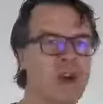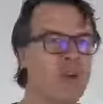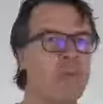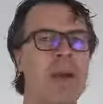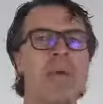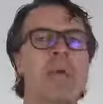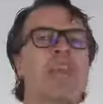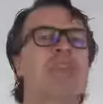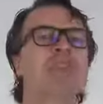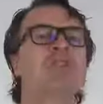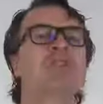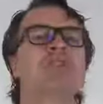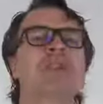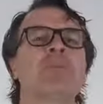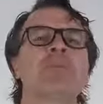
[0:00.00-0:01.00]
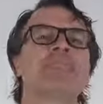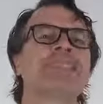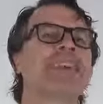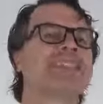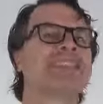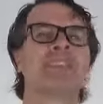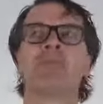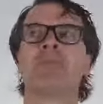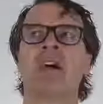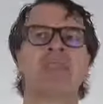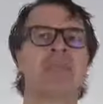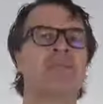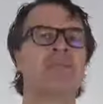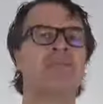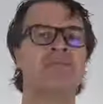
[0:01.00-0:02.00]
Remember, this usually presents as
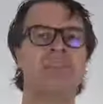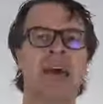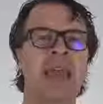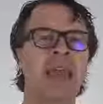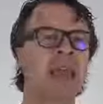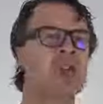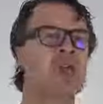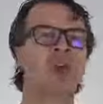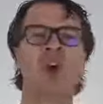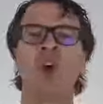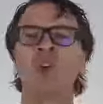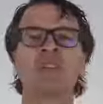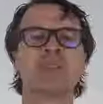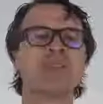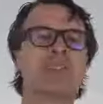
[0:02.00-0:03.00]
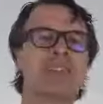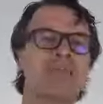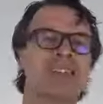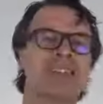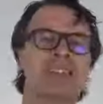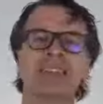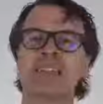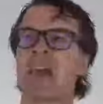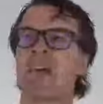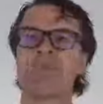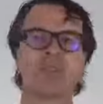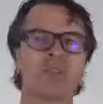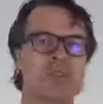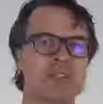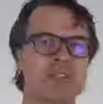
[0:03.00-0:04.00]
rather vague or non-specific
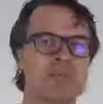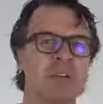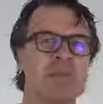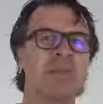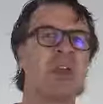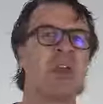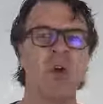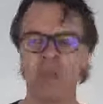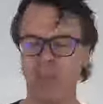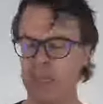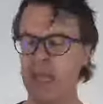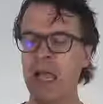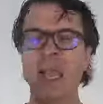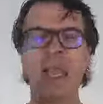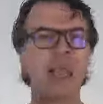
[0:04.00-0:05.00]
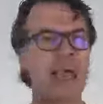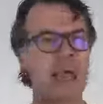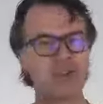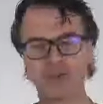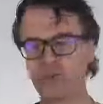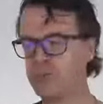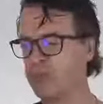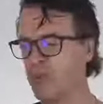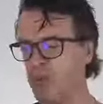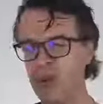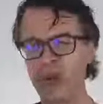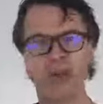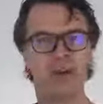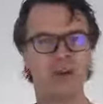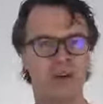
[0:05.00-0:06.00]
discomforts or symptoms along the lateral
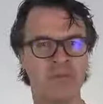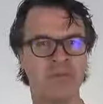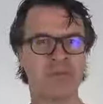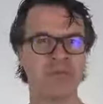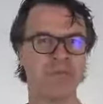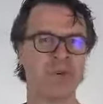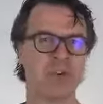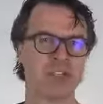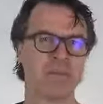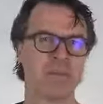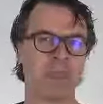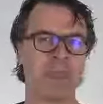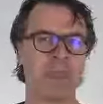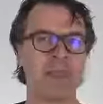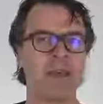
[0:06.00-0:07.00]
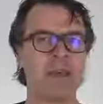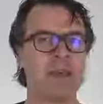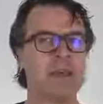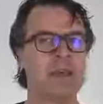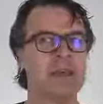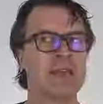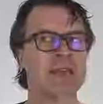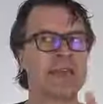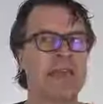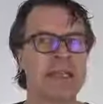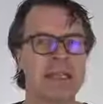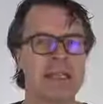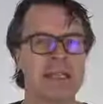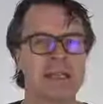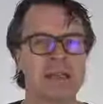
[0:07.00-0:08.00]
border of the foot. The
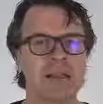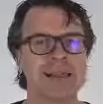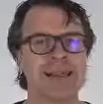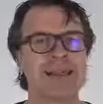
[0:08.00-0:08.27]
second clinical